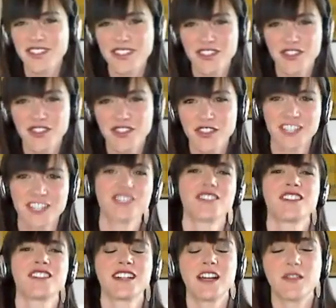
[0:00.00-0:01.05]
is really
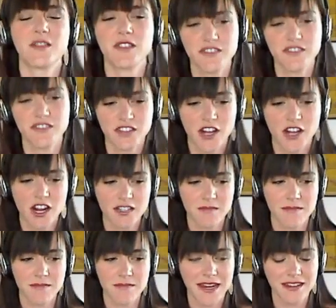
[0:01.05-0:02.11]
interesting now we've talked
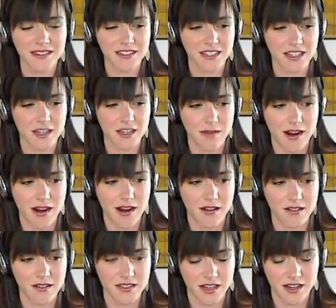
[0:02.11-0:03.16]
mainly
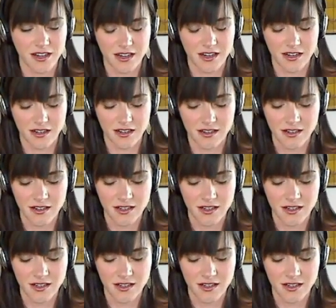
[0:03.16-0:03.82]
about uh,